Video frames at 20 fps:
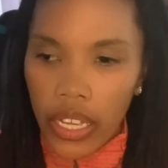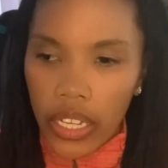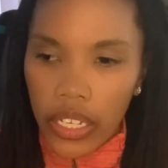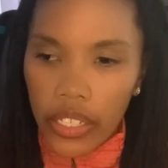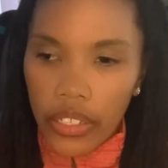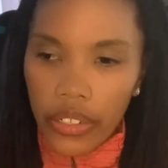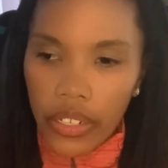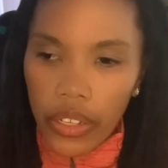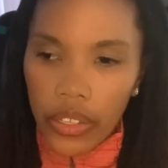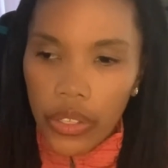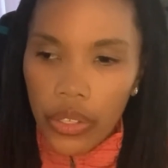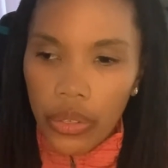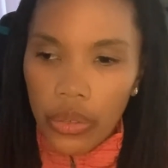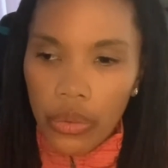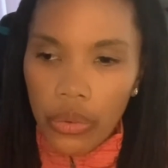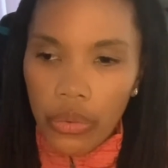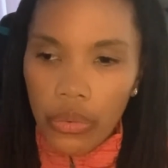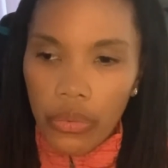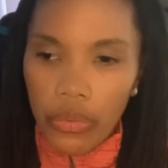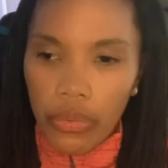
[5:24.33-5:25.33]

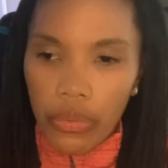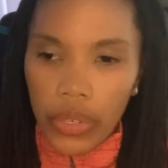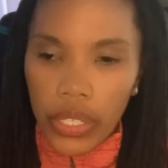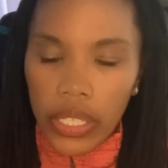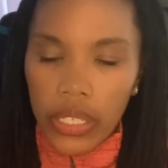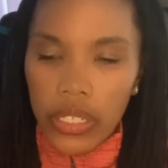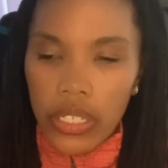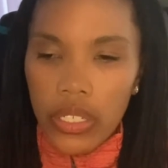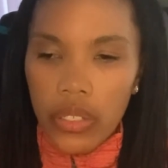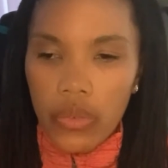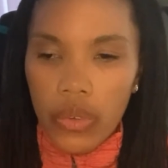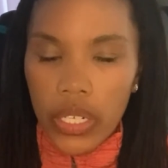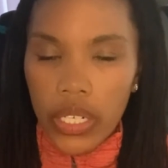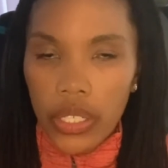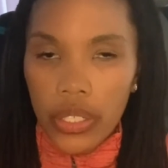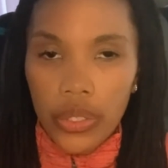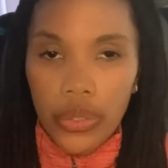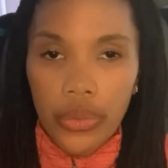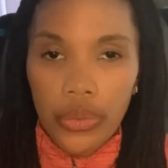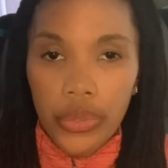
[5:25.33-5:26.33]
you really just want to
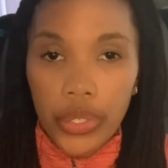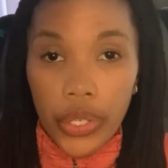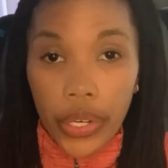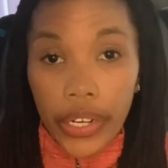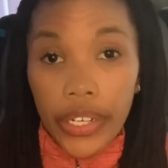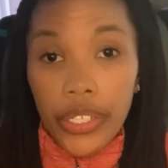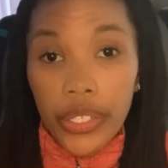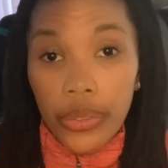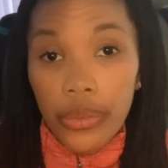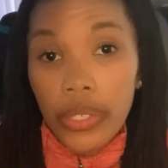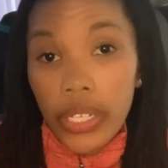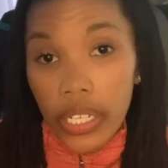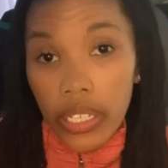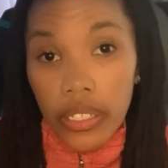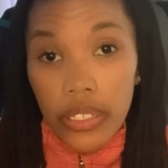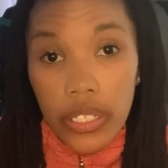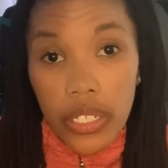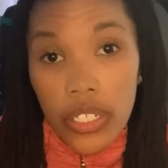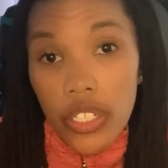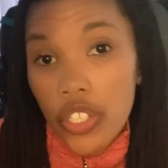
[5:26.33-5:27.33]
do your due
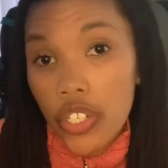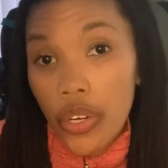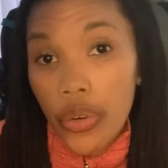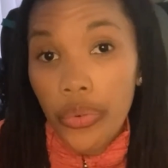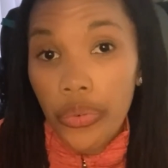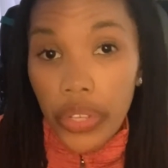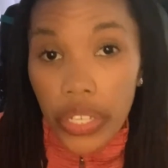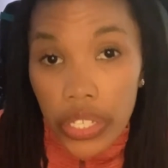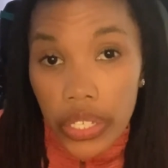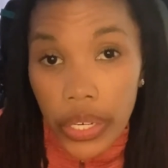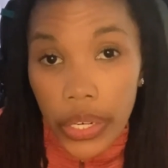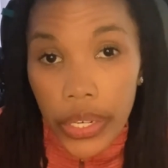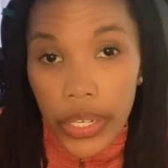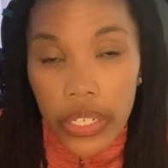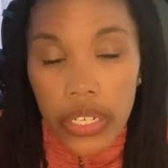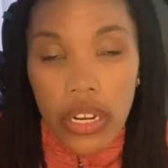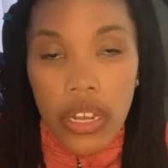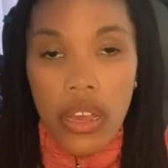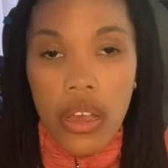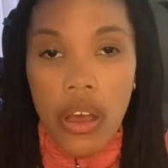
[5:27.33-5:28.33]
diligence, your
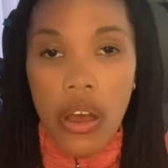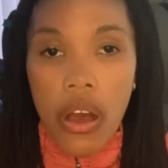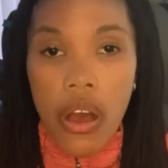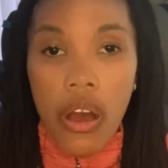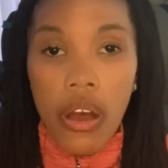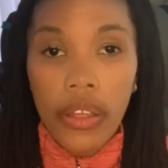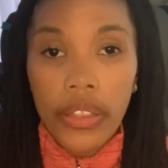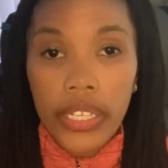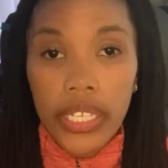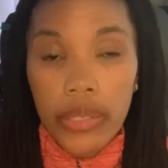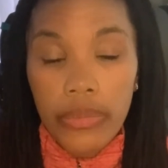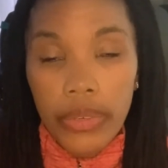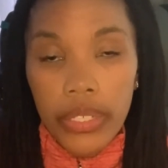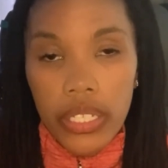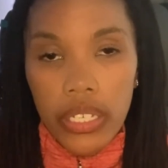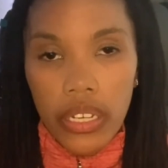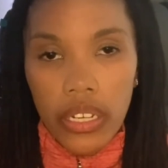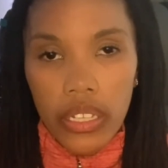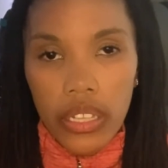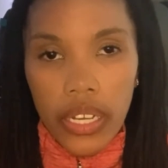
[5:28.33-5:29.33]
research on these
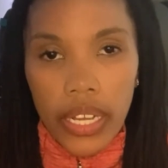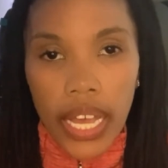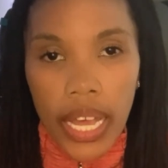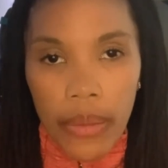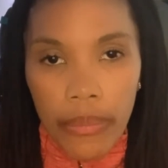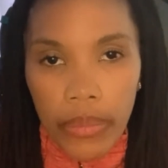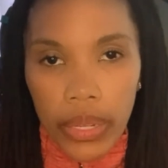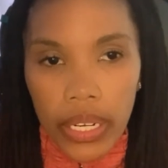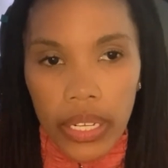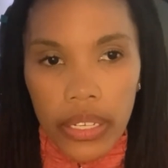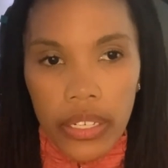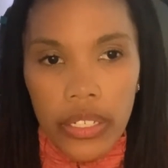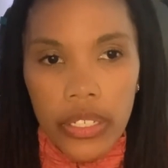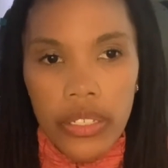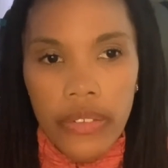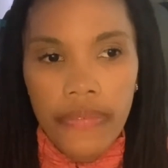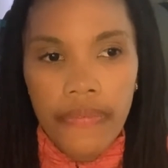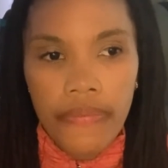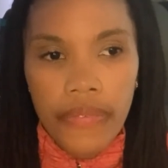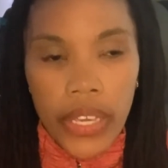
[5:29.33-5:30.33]
particular
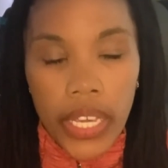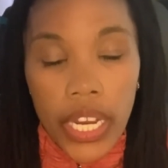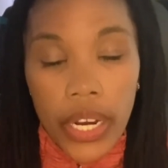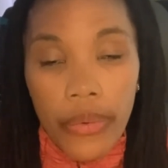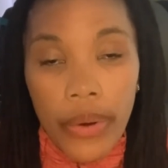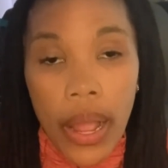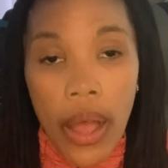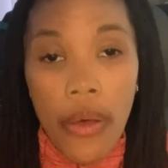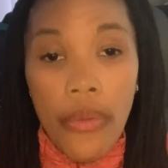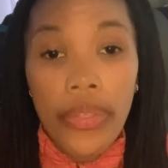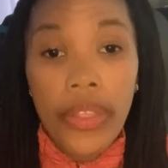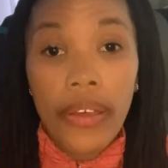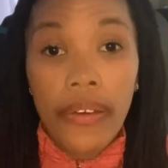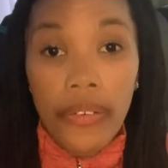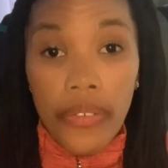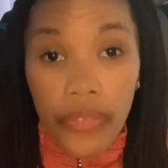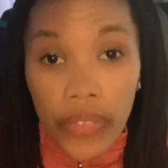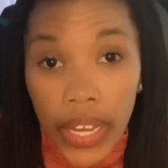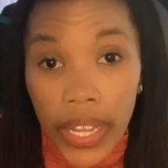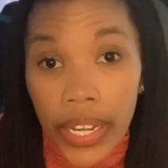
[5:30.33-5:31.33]
companies. Figure out the
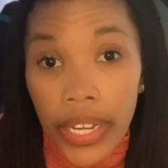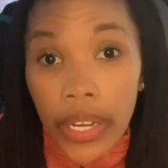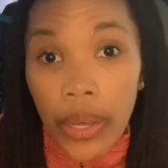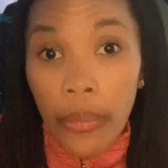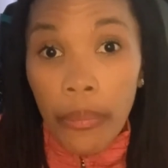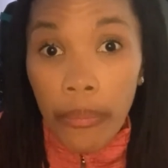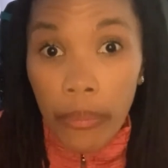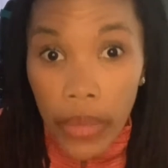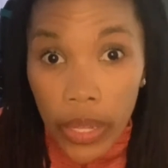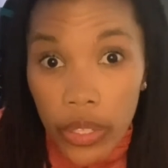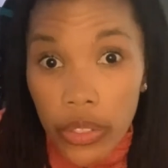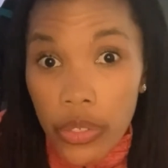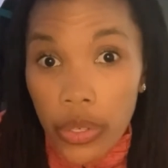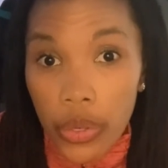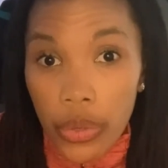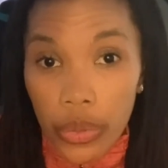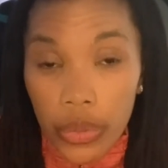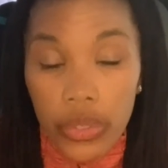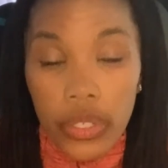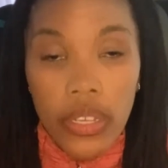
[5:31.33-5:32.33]

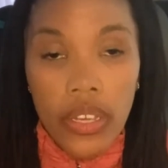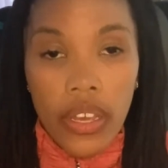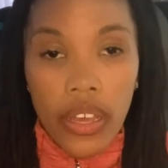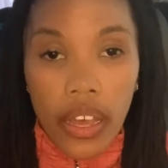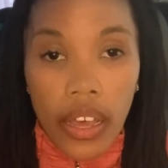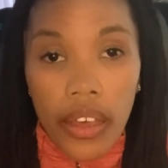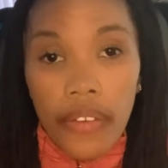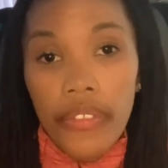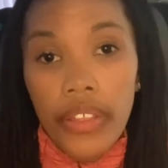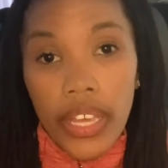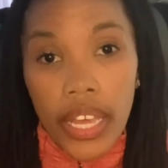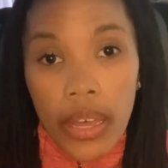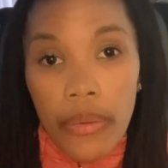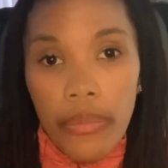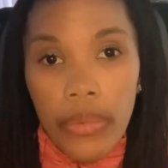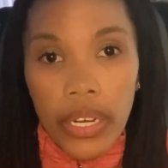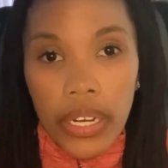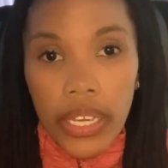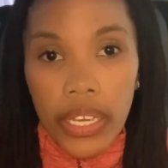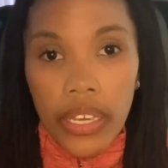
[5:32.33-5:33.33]
fundamentals of the
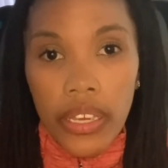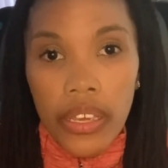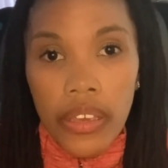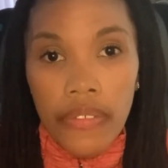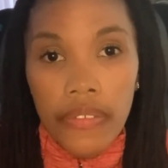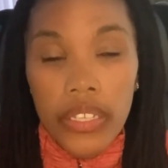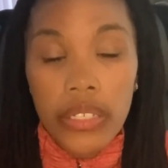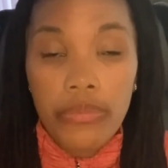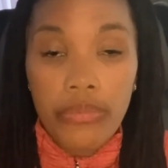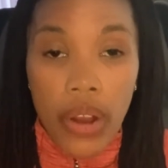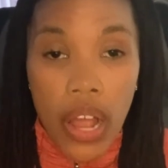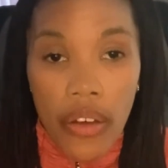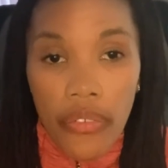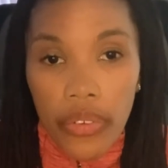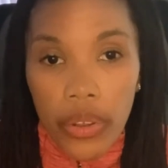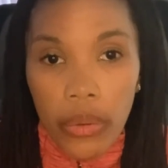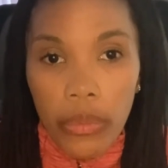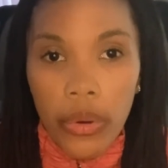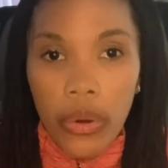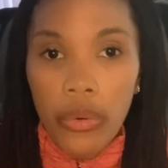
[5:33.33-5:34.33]
company. If it's
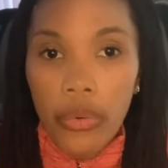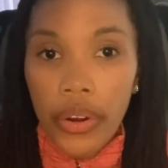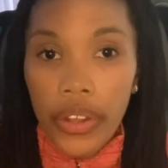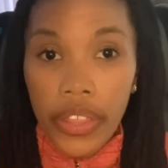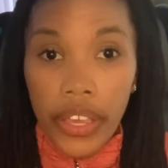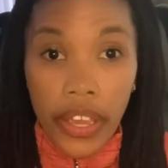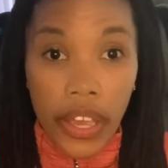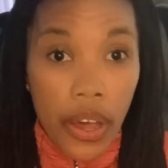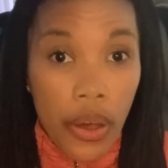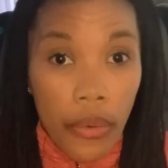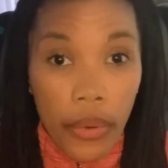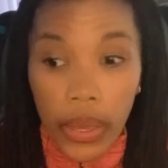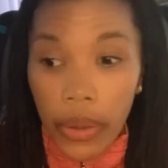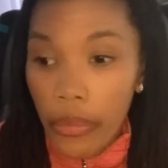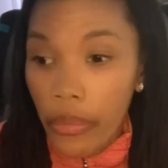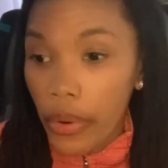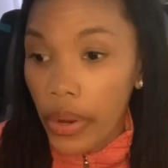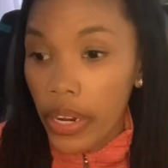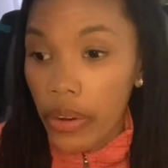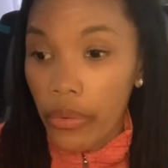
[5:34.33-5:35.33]
profitable, where are they going?
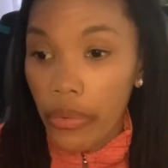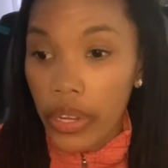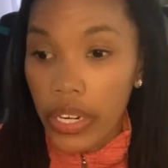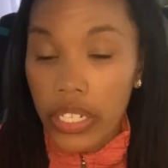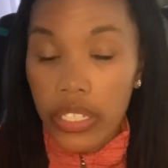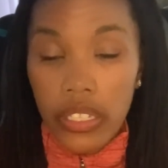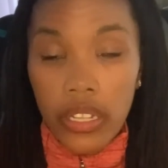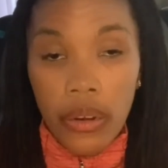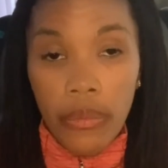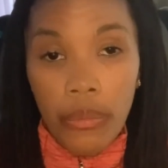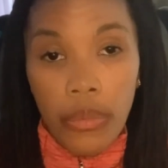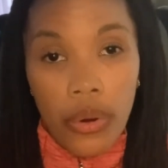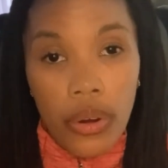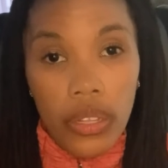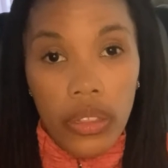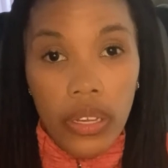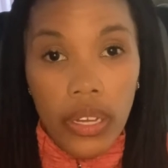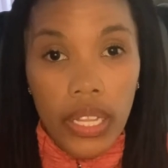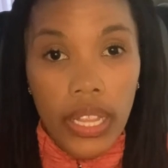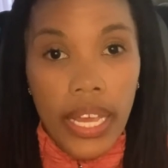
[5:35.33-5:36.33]
What does their board
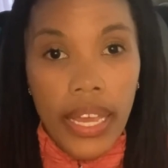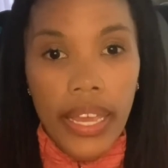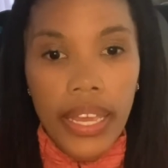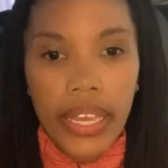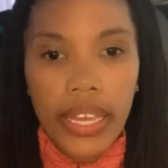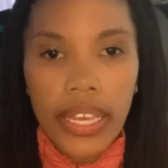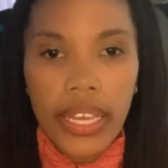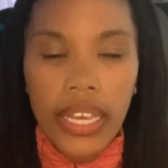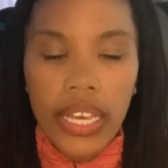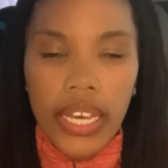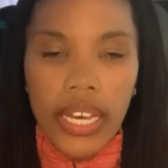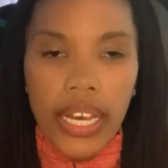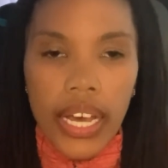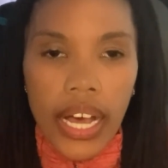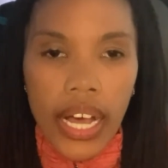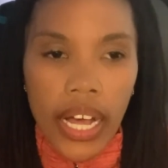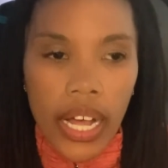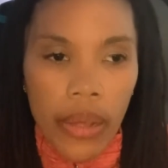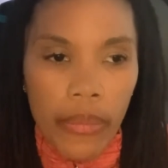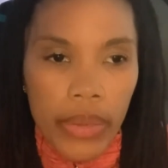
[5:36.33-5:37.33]
look like?
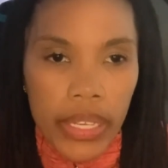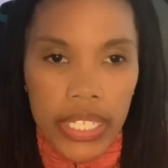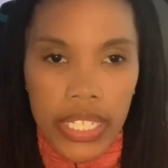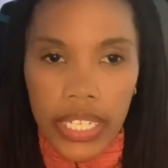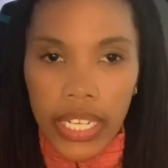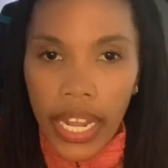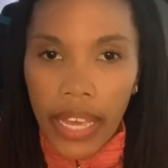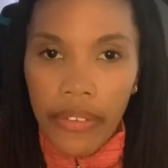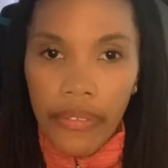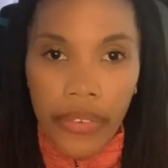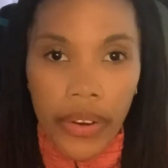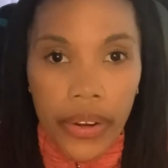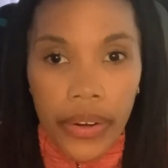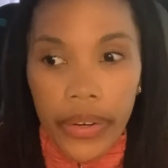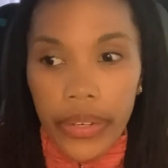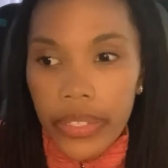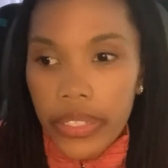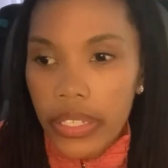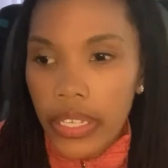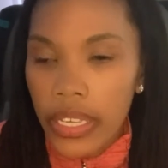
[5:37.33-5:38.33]
Is it
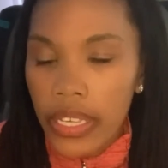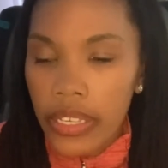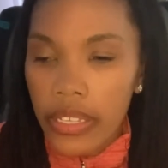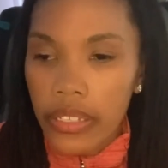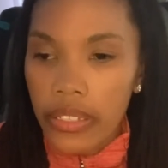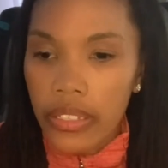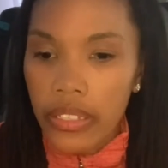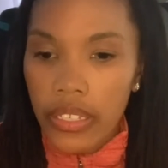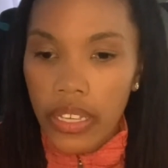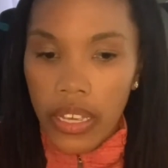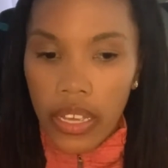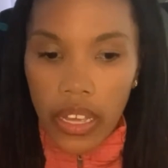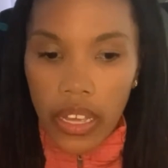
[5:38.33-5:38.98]
diverse? Is